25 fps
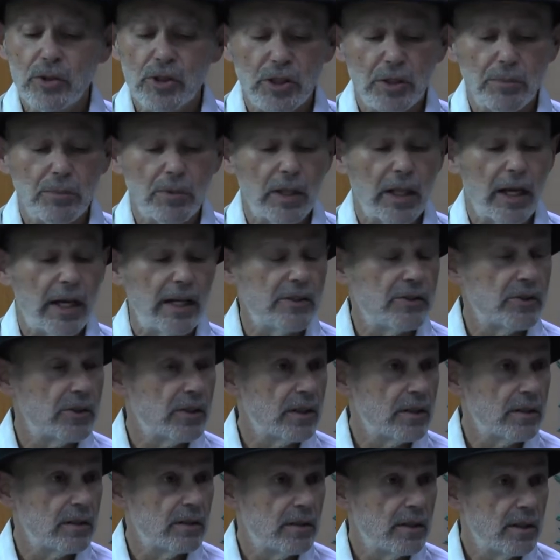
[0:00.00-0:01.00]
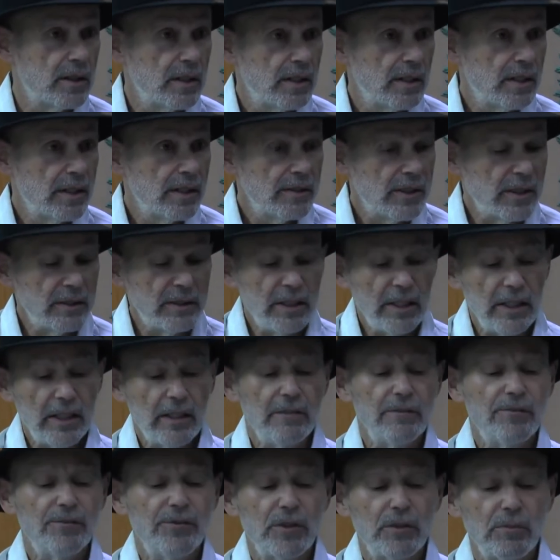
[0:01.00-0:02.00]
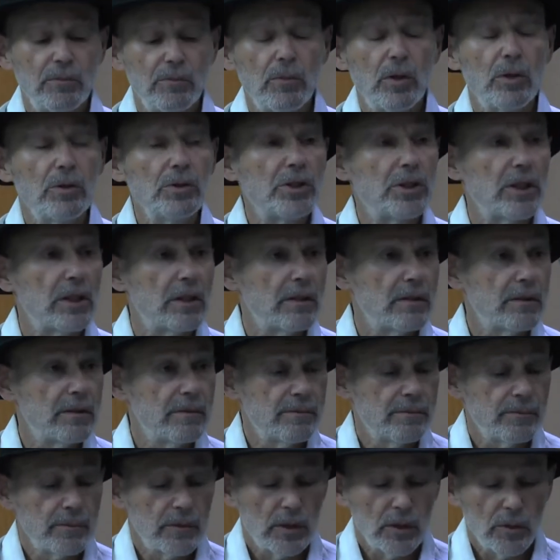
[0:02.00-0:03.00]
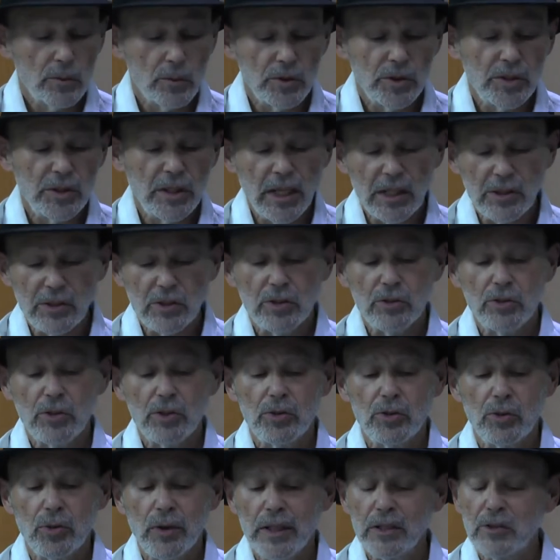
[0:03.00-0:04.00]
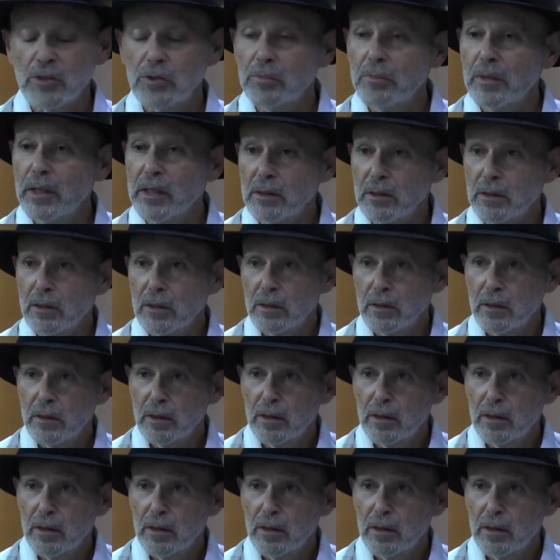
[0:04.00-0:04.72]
symbolizing that the infant Moshe was destined to transmit